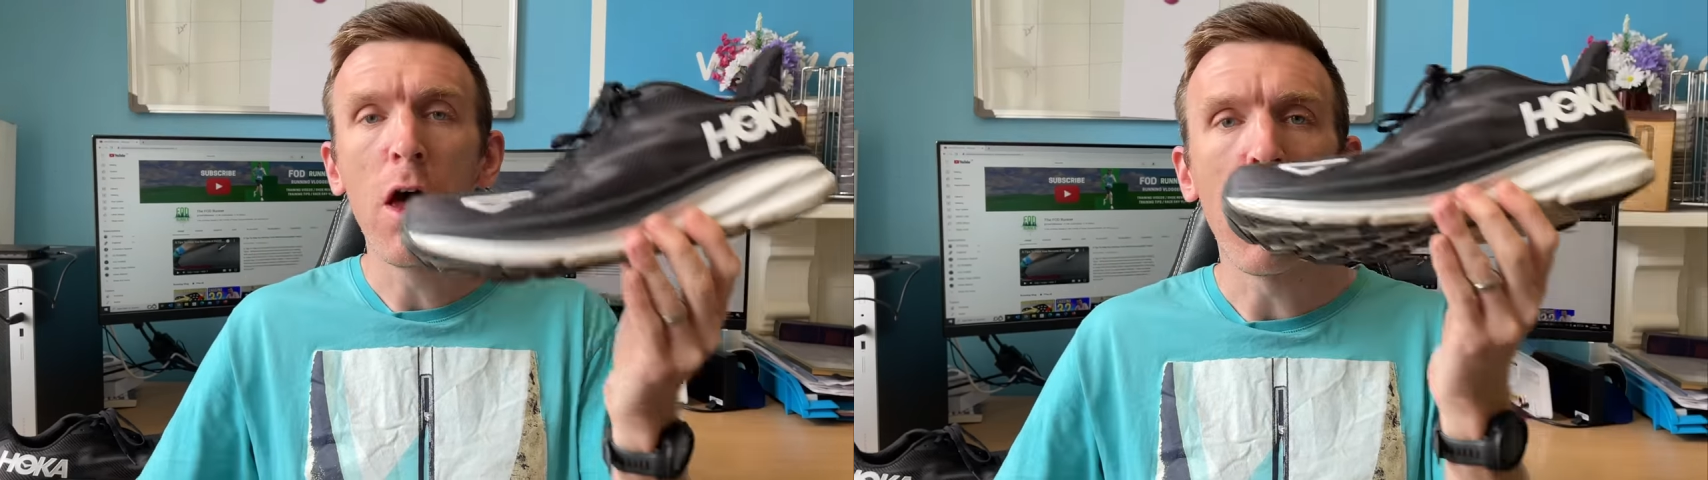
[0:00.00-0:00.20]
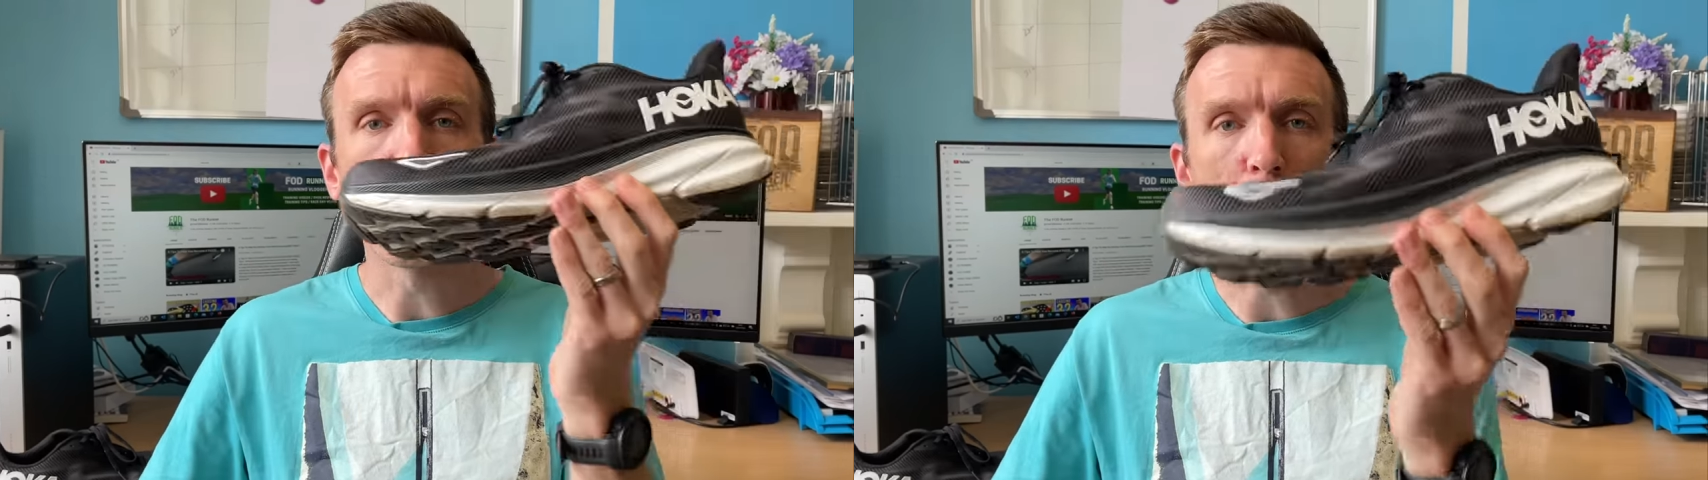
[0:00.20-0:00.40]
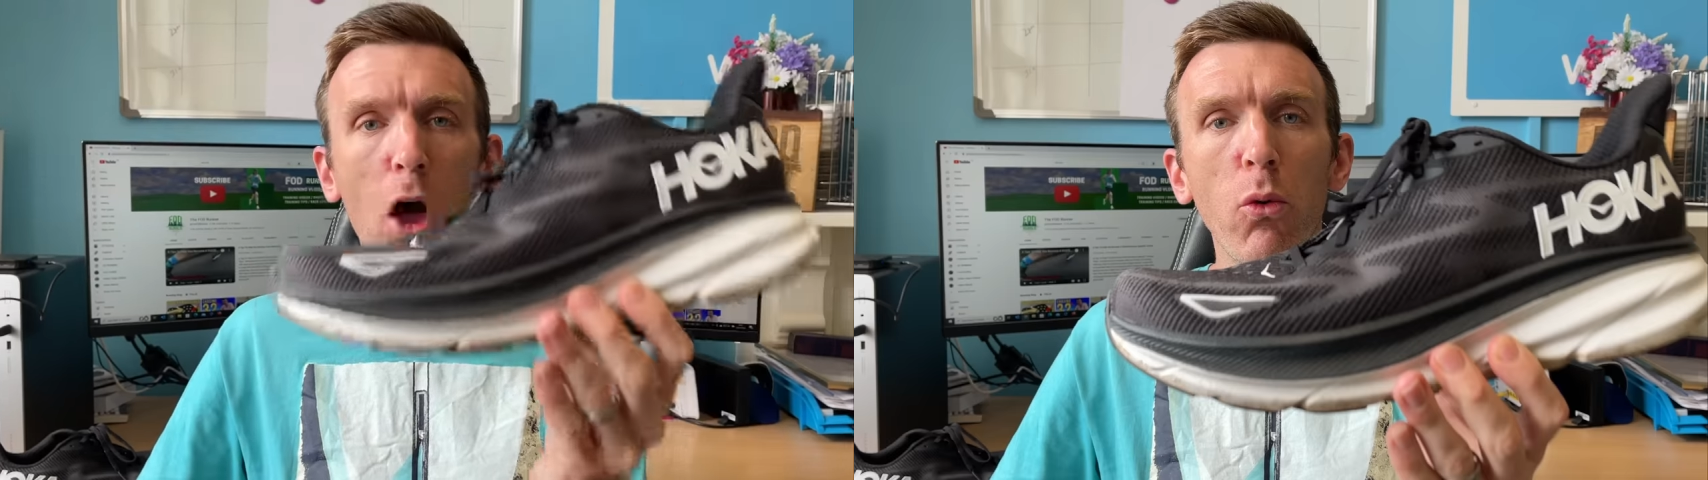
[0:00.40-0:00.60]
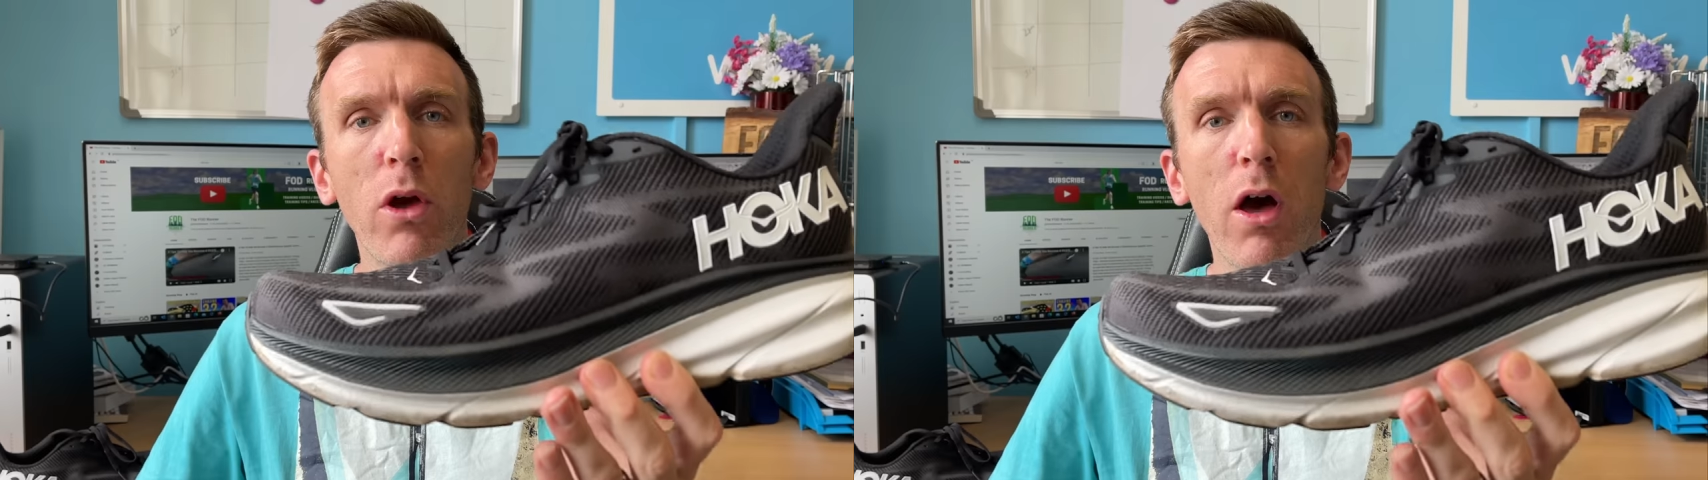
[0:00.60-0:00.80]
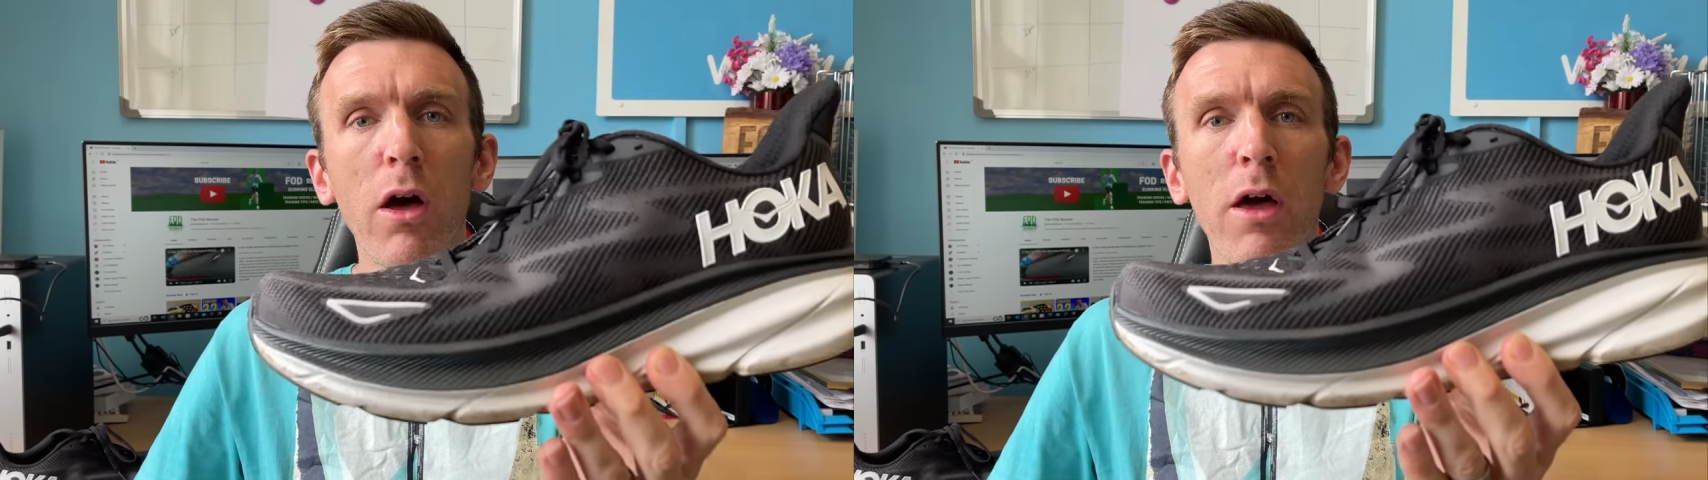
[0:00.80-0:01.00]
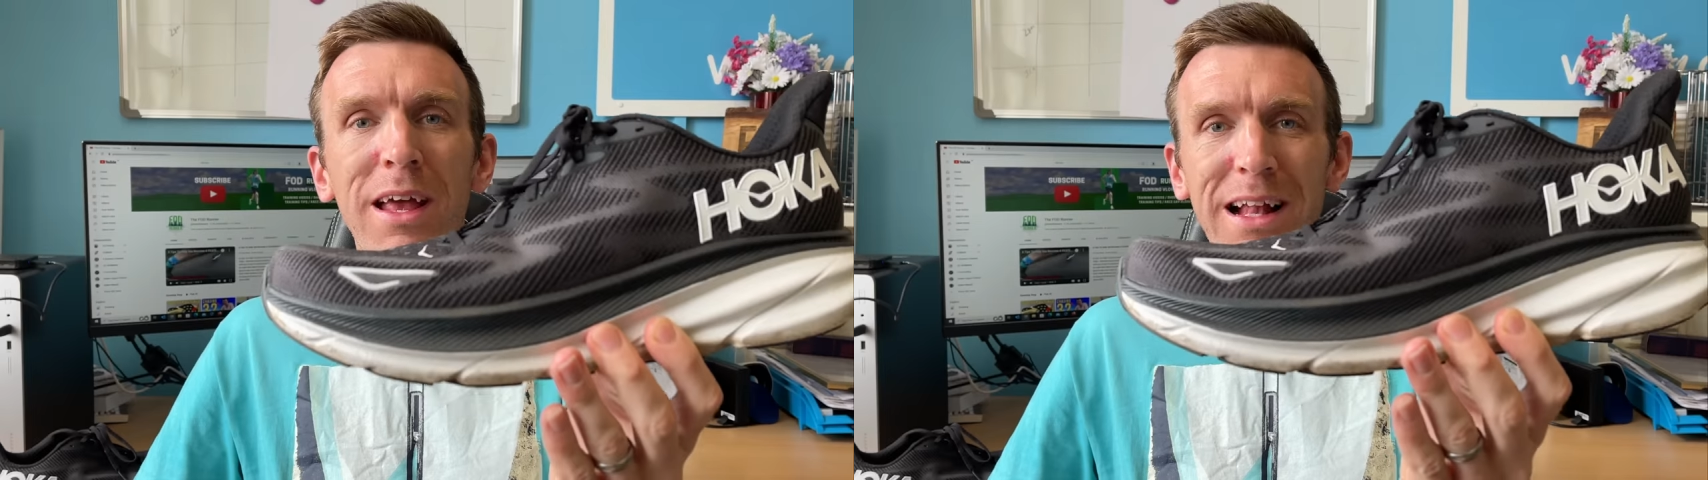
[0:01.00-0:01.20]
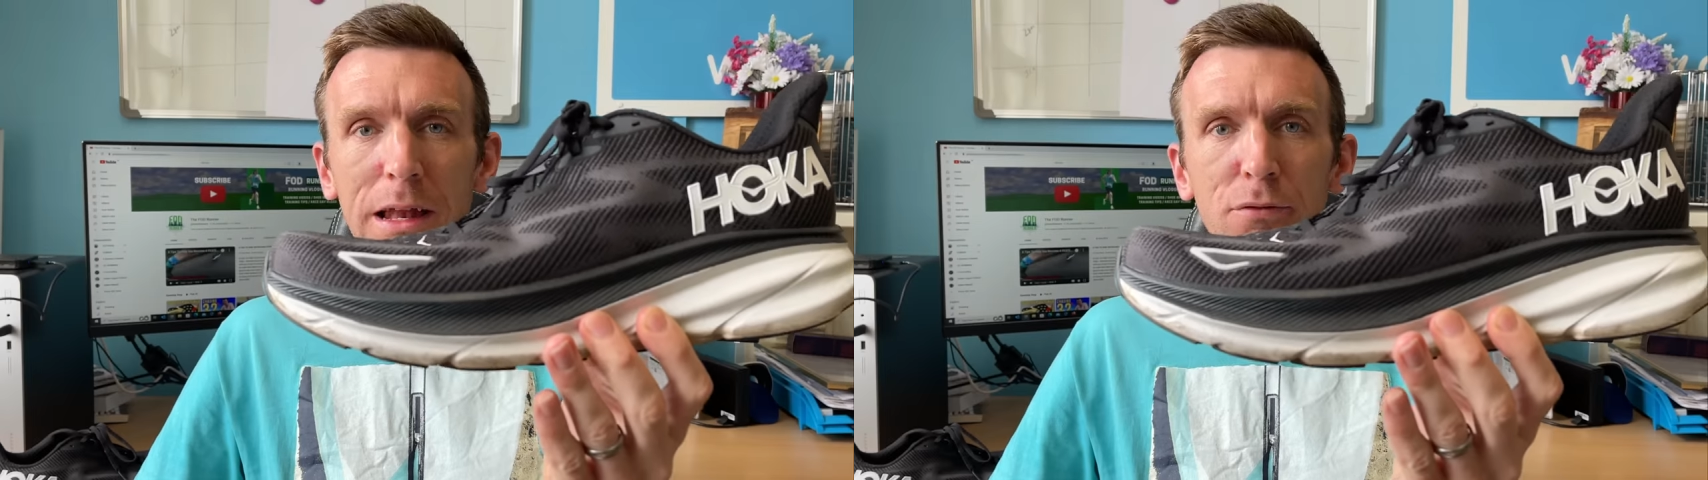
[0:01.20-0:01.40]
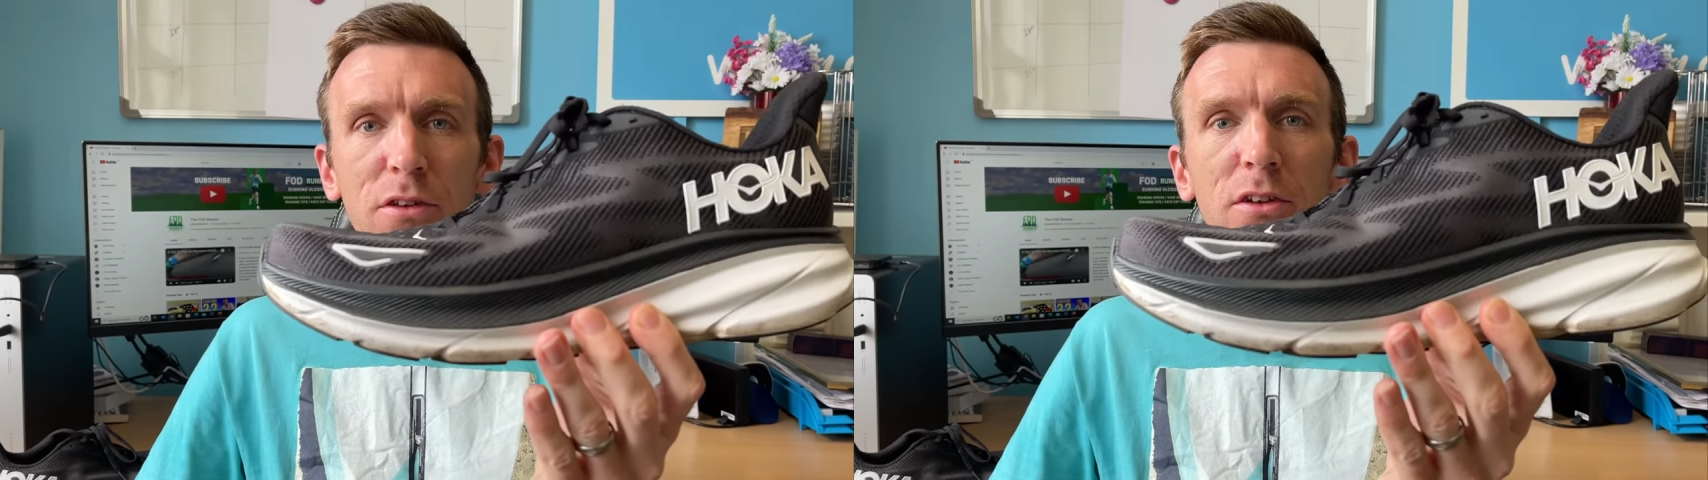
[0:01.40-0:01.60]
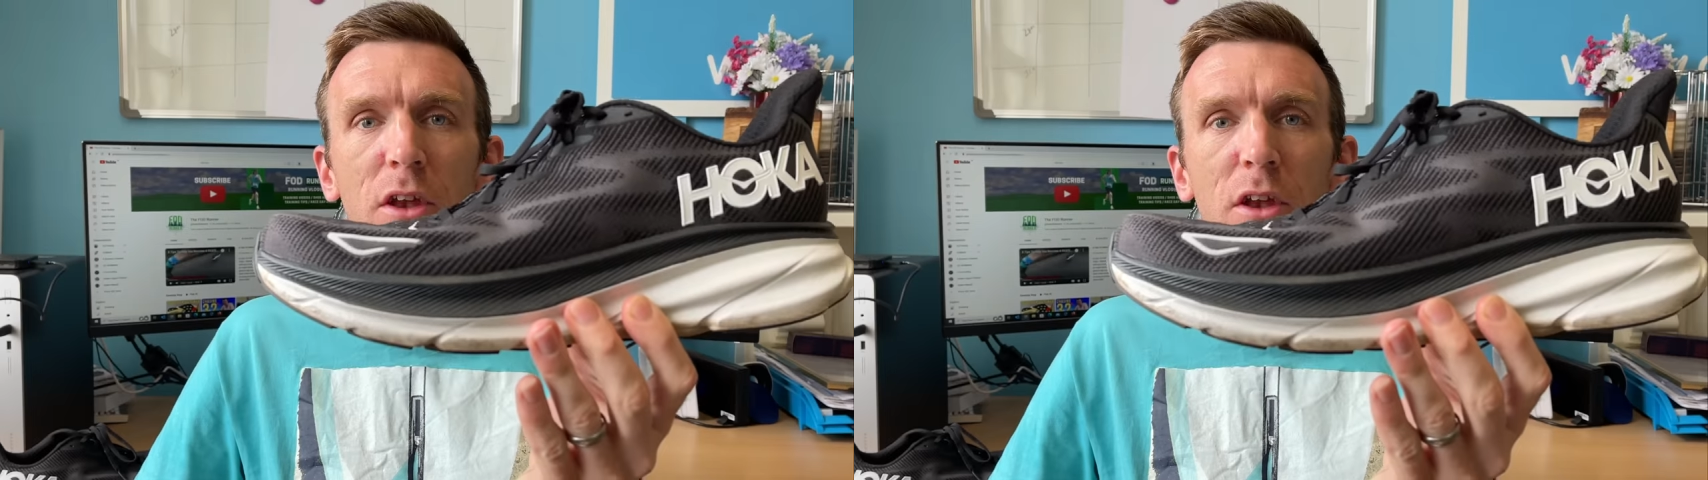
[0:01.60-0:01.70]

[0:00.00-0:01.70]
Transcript: of the Hoka Clifton